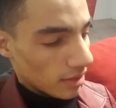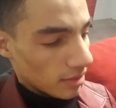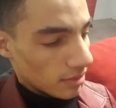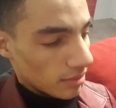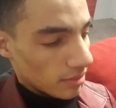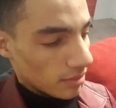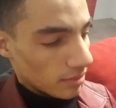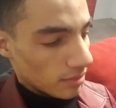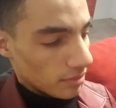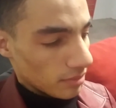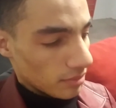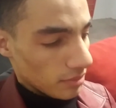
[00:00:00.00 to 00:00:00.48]

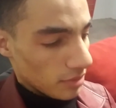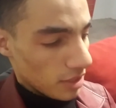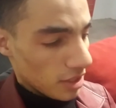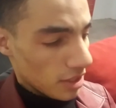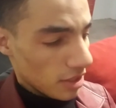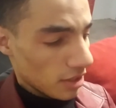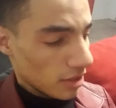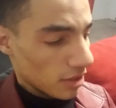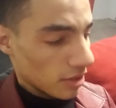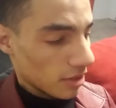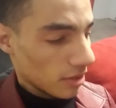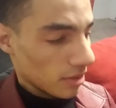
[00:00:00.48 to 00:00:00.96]

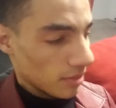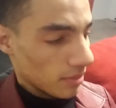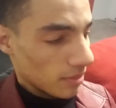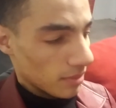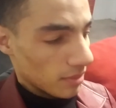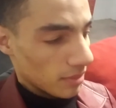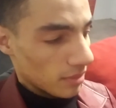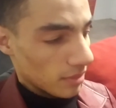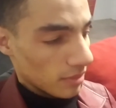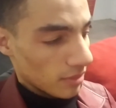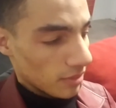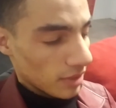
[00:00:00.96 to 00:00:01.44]
year,
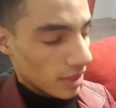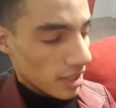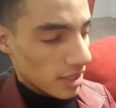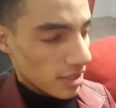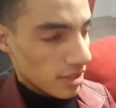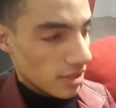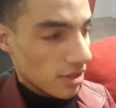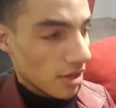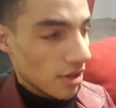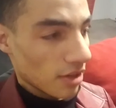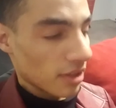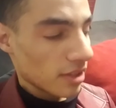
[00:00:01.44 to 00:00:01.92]
when I
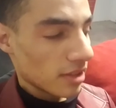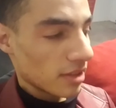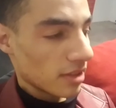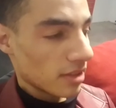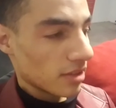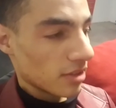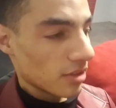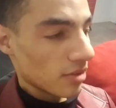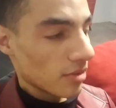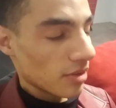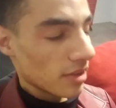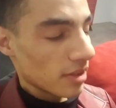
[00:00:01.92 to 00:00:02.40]
started
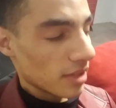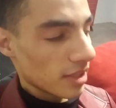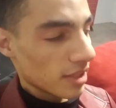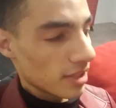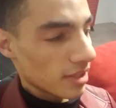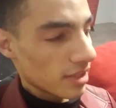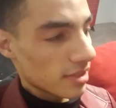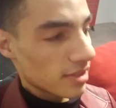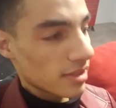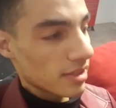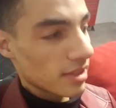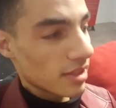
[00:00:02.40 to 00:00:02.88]
doing
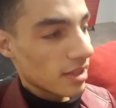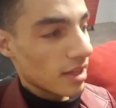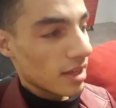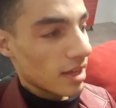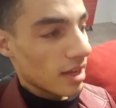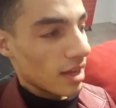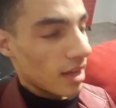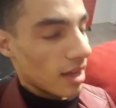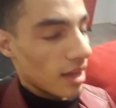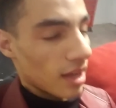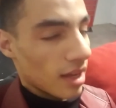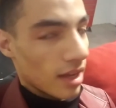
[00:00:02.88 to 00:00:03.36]
this,
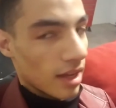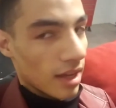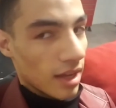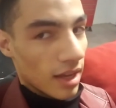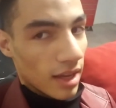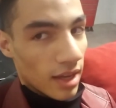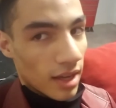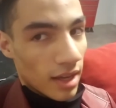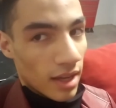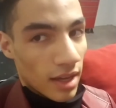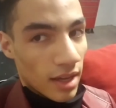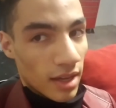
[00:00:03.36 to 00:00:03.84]

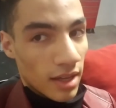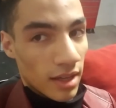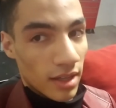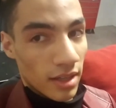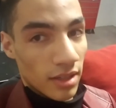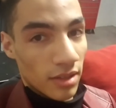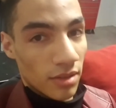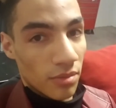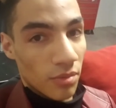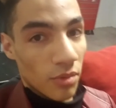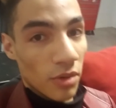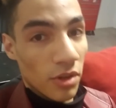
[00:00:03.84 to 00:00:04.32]

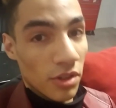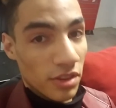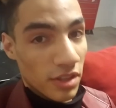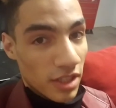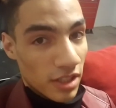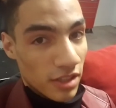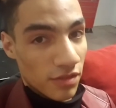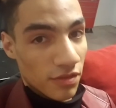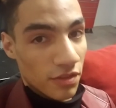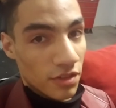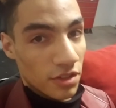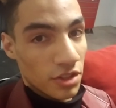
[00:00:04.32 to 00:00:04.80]
one thing's
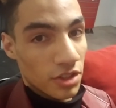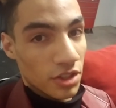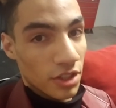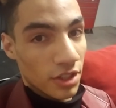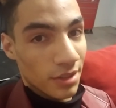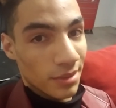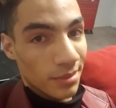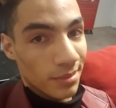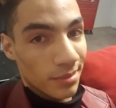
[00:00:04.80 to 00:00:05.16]
for sure.